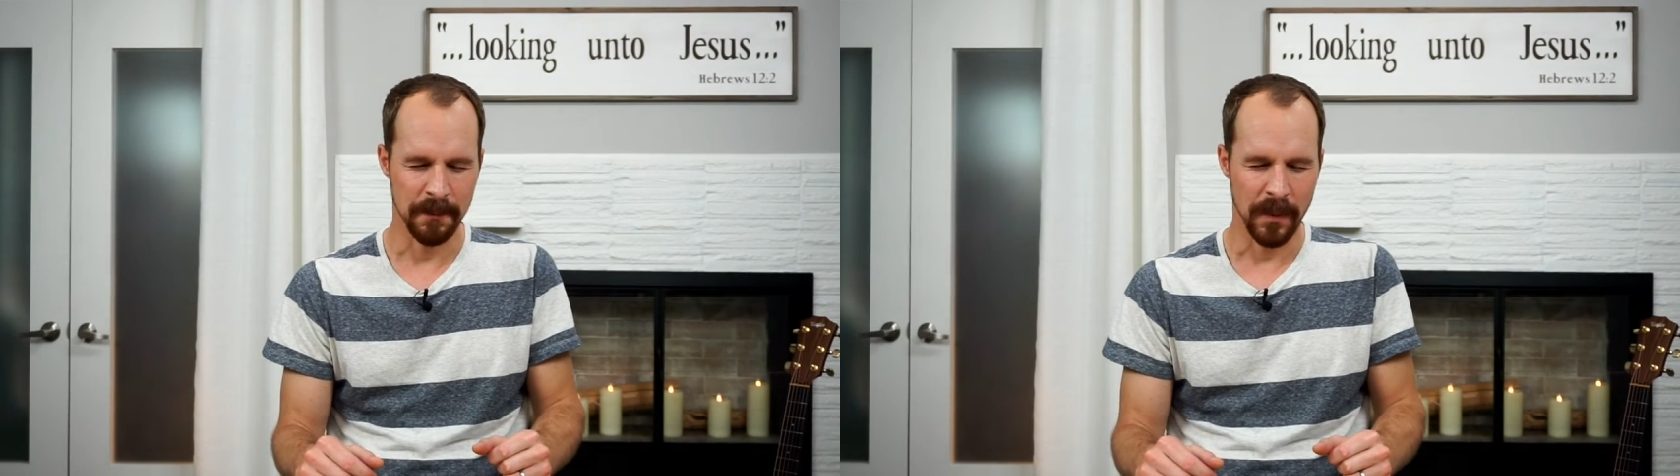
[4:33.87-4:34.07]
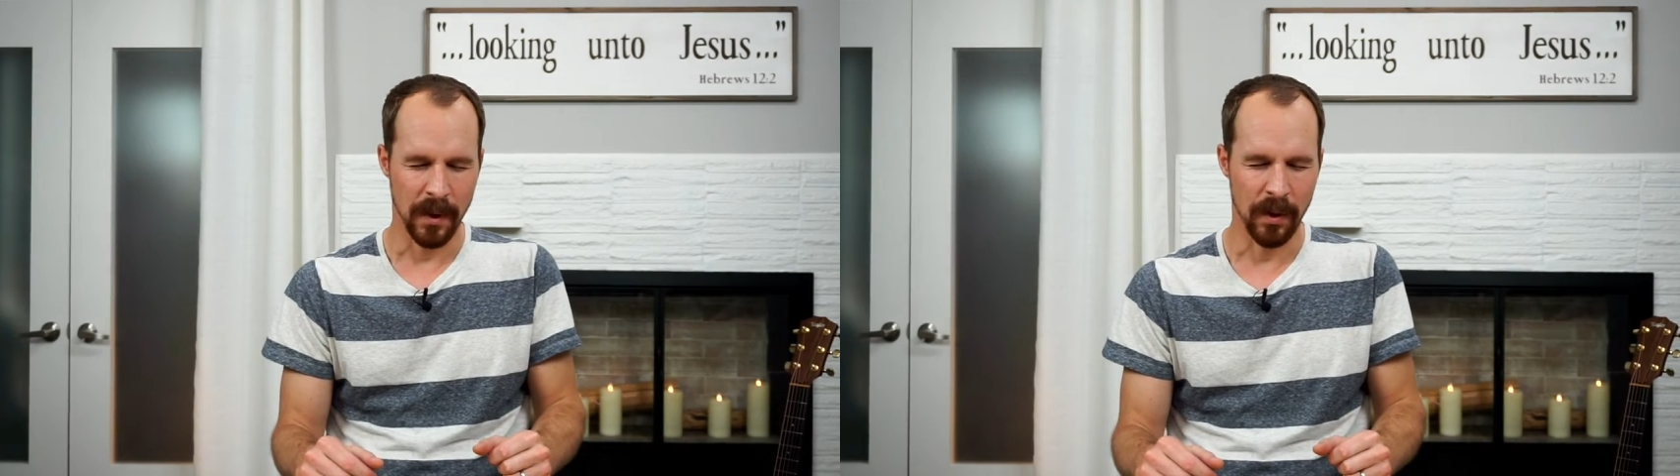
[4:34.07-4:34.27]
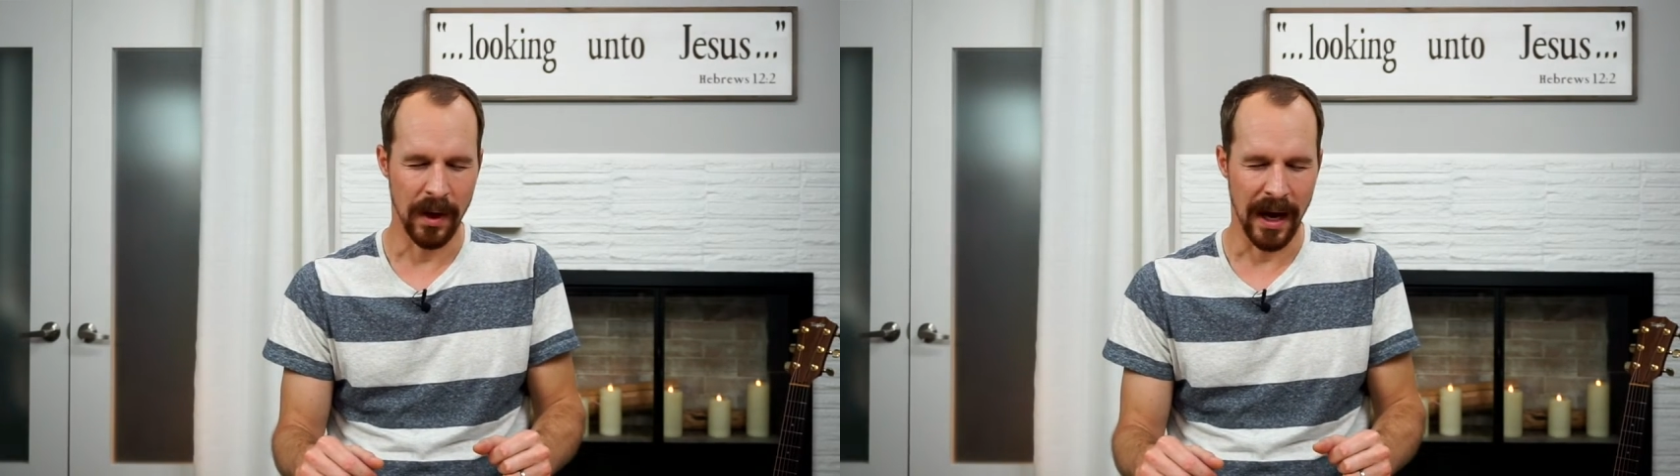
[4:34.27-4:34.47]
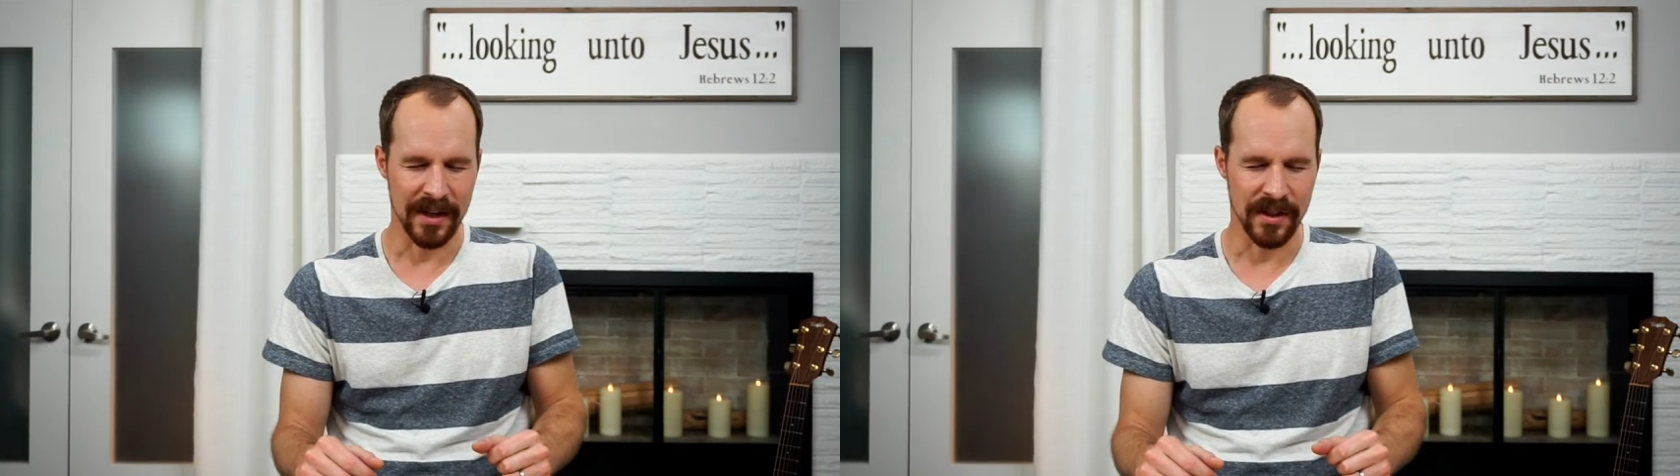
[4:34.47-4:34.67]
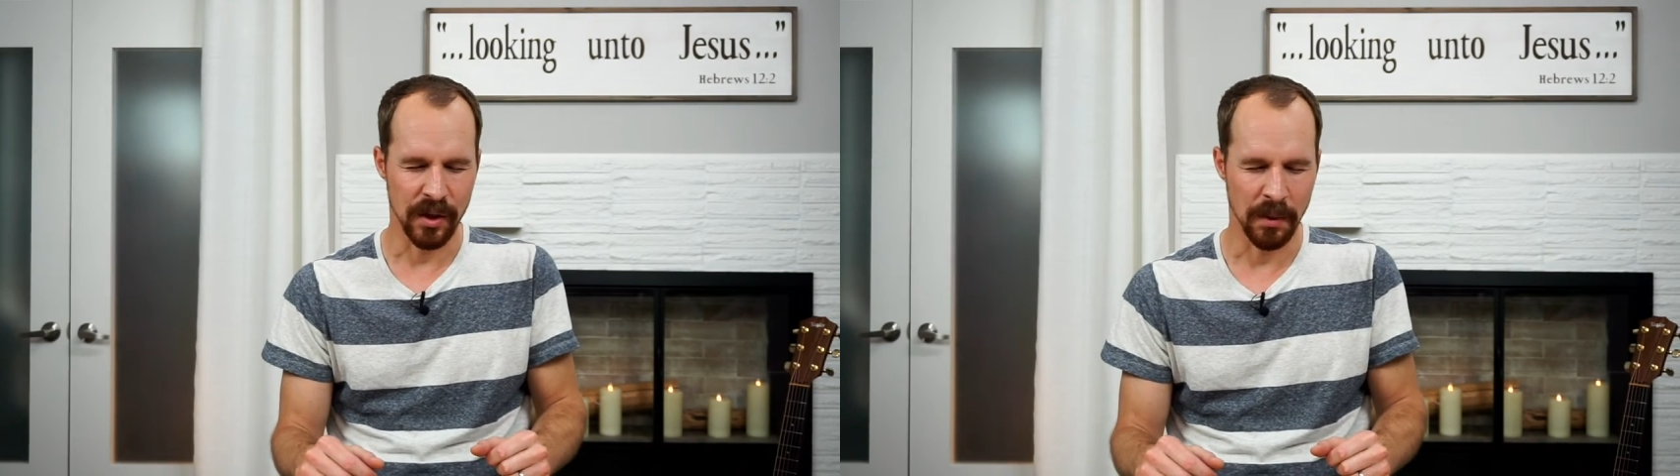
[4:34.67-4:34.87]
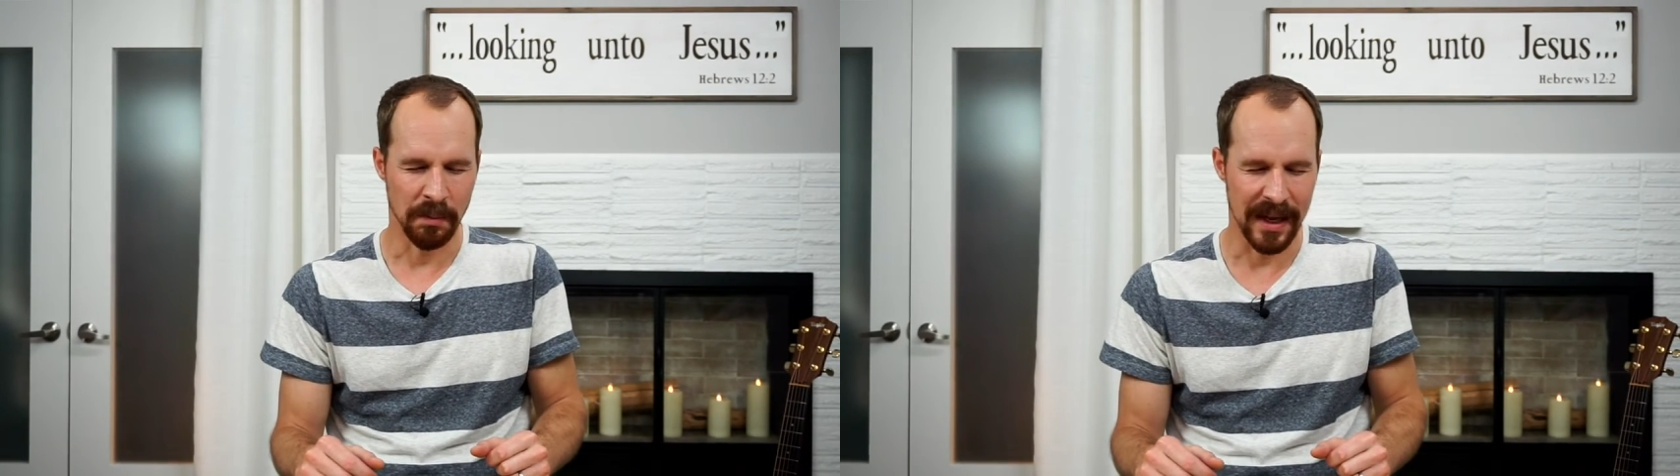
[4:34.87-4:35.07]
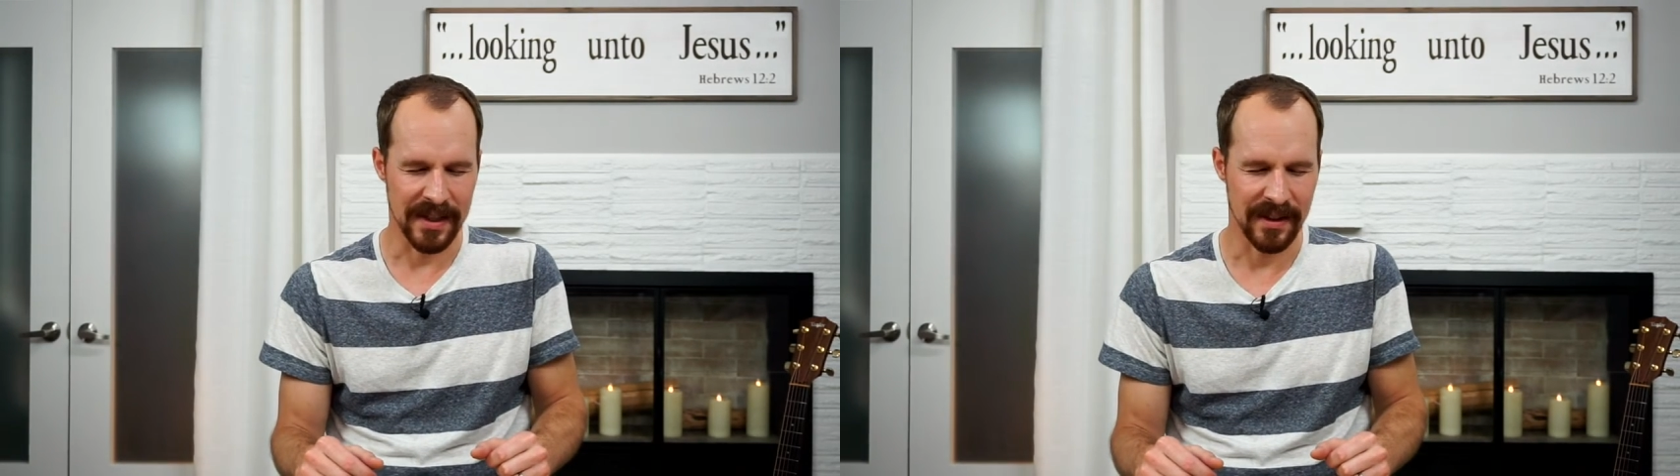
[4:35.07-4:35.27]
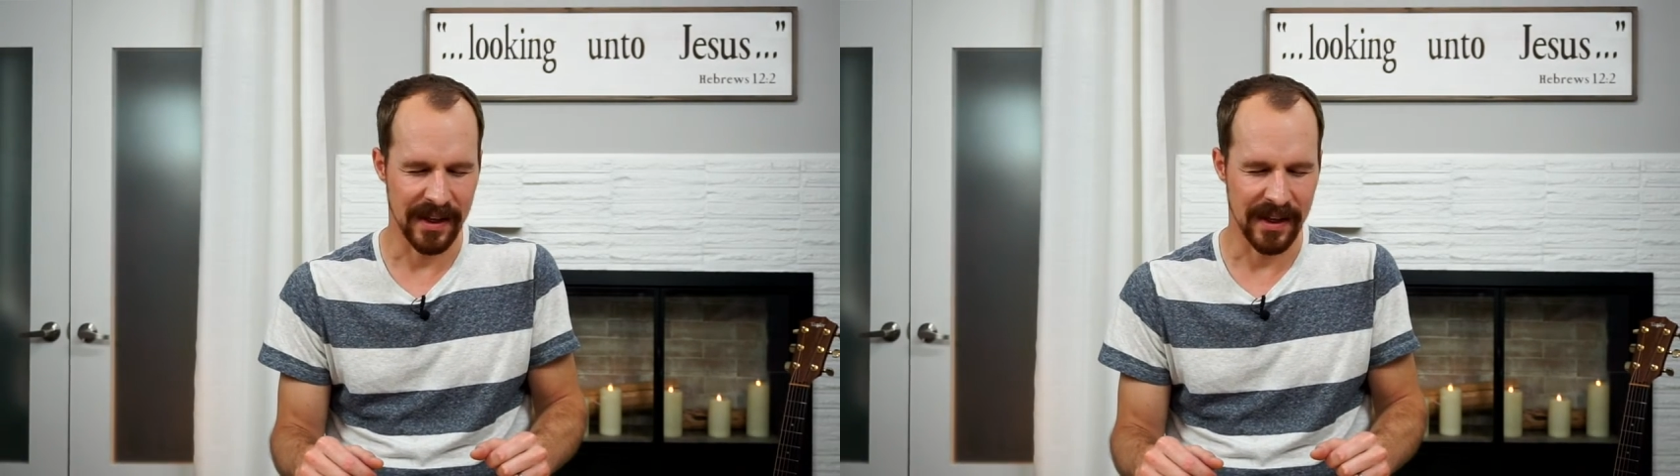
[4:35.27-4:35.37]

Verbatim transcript: We ask that you would bless the